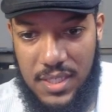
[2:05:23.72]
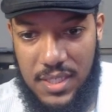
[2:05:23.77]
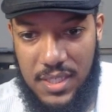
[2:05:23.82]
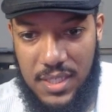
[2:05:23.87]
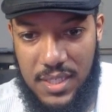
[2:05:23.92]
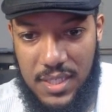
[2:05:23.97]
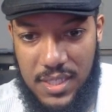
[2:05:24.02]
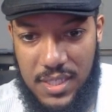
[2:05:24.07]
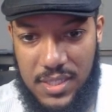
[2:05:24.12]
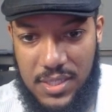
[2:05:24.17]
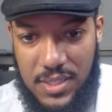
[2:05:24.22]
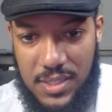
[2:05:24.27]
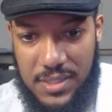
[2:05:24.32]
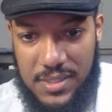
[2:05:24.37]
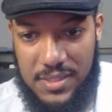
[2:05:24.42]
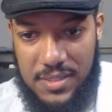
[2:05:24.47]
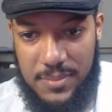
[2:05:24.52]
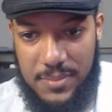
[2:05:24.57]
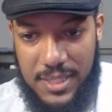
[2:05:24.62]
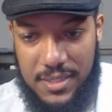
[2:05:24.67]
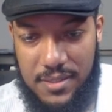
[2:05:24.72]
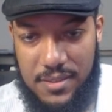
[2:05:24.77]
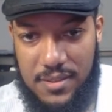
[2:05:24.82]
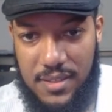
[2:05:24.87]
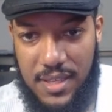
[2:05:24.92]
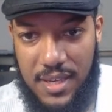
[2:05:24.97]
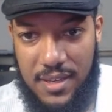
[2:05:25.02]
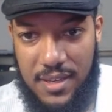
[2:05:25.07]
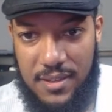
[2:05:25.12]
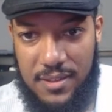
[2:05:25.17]
and it talks about the
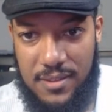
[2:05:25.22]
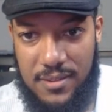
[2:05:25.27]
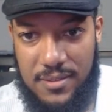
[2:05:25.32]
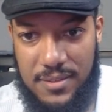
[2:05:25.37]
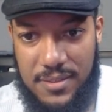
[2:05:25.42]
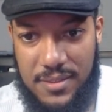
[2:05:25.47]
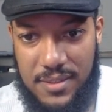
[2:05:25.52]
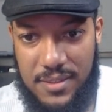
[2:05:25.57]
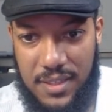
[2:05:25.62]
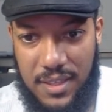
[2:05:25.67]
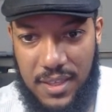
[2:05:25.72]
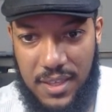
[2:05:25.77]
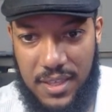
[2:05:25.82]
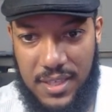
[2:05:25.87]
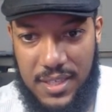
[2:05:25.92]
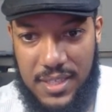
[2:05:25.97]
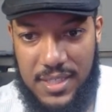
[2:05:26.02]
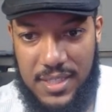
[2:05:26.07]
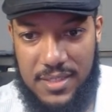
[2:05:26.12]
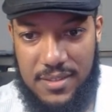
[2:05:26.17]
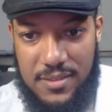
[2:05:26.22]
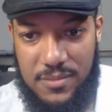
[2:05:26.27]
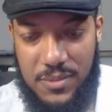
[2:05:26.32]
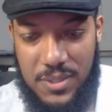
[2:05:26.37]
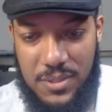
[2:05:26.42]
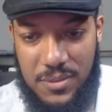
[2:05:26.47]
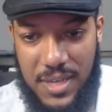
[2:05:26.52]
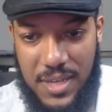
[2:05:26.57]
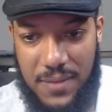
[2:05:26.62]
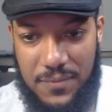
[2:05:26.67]
scale, and we
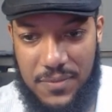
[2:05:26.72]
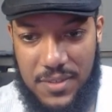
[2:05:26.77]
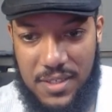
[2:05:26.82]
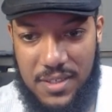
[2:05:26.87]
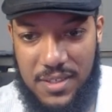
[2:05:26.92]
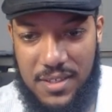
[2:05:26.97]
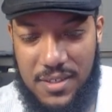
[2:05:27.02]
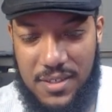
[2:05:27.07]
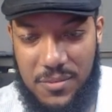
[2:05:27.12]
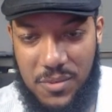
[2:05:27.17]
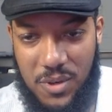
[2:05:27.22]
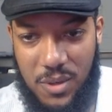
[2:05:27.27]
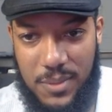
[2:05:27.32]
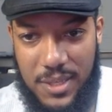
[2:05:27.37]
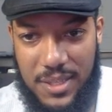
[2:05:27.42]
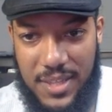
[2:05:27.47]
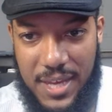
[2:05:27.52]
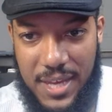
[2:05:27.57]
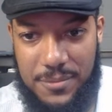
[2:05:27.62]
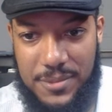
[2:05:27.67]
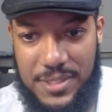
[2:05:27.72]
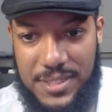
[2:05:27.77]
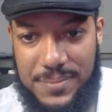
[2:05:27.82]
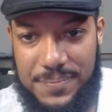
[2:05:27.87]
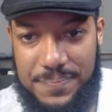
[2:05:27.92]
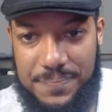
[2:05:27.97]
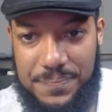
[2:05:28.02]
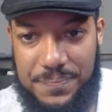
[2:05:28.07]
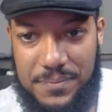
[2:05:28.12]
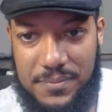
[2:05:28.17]
don't have to worry about that one,
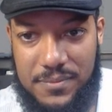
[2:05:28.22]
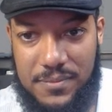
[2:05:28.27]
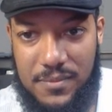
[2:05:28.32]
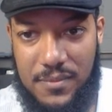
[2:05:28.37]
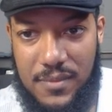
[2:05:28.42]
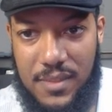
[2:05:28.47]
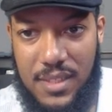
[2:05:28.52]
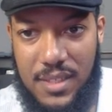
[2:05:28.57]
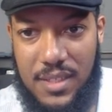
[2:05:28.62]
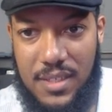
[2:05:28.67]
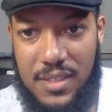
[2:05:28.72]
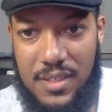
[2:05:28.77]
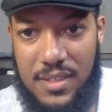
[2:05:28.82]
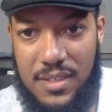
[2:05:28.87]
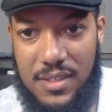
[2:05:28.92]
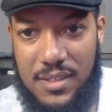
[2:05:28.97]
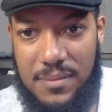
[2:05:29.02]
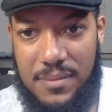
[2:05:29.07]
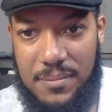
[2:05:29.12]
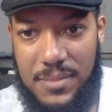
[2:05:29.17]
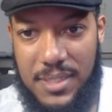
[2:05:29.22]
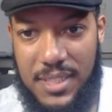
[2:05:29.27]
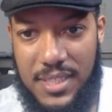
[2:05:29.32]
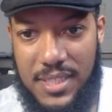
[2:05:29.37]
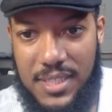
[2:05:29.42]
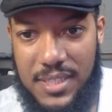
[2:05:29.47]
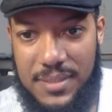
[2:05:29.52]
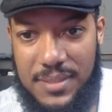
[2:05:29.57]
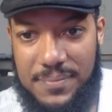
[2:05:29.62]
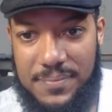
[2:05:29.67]
but
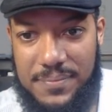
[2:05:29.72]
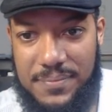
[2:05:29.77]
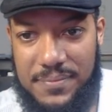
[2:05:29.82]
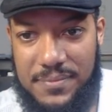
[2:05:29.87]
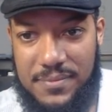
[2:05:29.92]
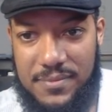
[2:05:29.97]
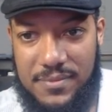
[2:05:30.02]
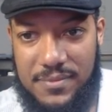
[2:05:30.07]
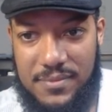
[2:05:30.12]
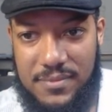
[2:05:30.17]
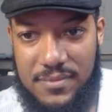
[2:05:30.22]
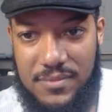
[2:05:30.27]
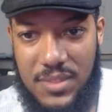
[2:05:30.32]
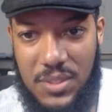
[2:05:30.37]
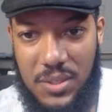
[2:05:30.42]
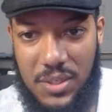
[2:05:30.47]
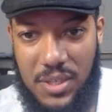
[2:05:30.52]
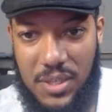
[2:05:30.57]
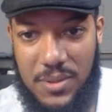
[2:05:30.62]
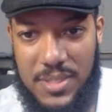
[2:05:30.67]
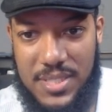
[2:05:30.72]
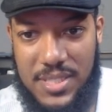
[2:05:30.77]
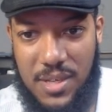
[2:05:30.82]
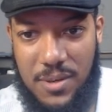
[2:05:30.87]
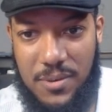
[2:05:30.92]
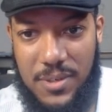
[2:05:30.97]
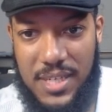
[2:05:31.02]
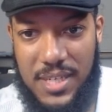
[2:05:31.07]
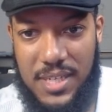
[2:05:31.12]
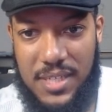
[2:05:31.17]
you can always
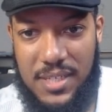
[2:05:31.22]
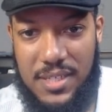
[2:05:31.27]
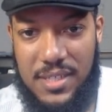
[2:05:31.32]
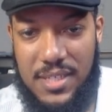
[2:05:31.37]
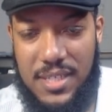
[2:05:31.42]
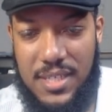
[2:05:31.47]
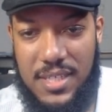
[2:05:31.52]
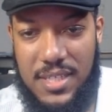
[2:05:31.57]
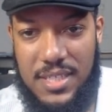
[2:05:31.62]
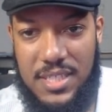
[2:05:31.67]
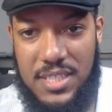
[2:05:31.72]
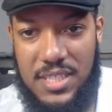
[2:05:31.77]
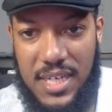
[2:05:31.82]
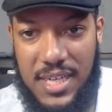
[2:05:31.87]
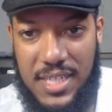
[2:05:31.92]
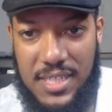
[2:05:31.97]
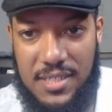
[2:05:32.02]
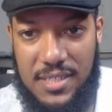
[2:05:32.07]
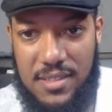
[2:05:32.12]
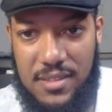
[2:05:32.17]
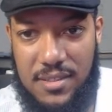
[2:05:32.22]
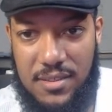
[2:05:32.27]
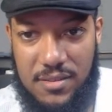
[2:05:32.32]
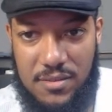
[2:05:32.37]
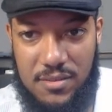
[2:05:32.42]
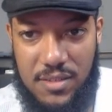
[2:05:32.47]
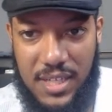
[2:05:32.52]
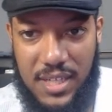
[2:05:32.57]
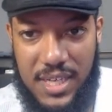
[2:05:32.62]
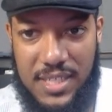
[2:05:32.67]
go in and change it.
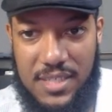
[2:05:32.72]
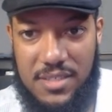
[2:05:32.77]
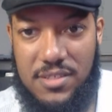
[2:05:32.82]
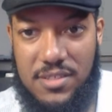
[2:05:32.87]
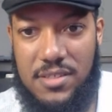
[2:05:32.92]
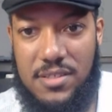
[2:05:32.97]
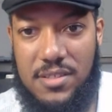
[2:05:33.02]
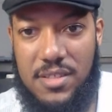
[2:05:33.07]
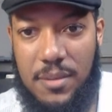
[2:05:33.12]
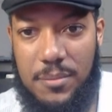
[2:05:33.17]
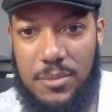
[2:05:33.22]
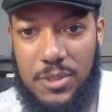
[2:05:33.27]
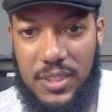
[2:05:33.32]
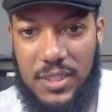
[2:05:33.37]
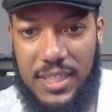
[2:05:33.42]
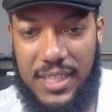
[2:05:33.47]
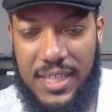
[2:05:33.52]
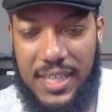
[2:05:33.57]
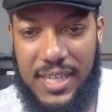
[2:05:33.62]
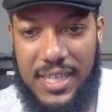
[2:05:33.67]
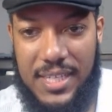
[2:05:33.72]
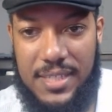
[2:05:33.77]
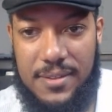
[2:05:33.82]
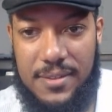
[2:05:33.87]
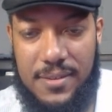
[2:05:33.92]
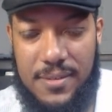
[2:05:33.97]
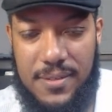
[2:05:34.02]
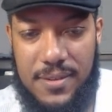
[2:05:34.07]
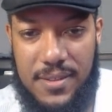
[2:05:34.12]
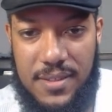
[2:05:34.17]
Again, it's just double clicking it.
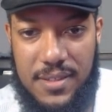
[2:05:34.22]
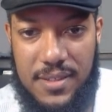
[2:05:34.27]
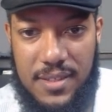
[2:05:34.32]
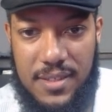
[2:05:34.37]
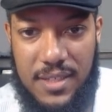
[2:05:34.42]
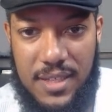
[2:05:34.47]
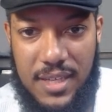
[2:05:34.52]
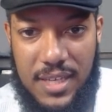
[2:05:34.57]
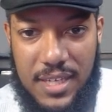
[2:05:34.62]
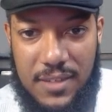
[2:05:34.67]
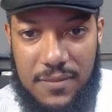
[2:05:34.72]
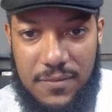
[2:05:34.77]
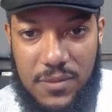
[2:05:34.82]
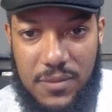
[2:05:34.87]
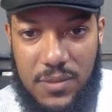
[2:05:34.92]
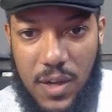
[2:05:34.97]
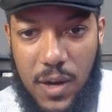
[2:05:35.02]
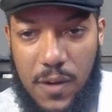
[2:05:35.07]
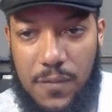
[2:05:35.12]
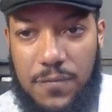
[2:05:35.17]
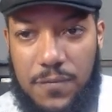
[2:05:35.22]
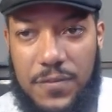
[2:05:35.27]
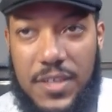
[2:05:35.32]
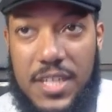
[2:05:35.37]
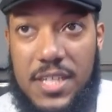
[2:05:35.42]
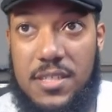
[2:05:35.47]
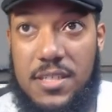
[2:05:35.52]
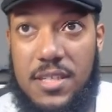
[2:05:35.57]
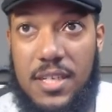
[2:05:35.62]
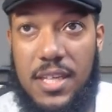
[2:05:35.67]
And our
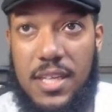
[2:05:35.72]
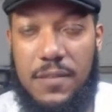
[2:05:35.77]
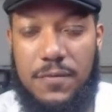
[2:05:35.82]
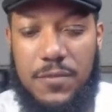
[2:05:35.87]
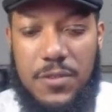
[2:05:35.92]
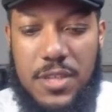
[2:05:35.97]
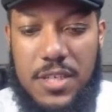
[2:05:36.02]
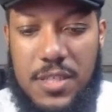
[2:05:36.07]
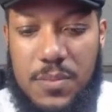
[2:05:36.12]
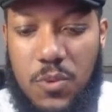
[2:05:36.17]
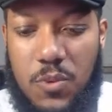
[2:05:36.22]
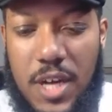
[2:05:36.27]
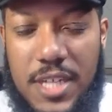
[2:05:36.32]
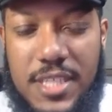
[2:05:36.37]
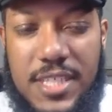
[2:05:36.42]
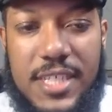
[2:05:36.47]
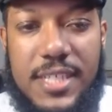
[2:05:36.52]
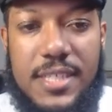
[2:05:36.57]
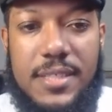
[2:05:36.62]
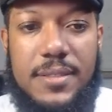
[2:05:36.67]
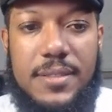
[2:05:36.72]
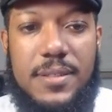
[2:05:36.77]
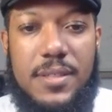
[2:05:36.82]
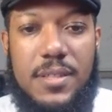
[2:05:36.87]
finishing for this project,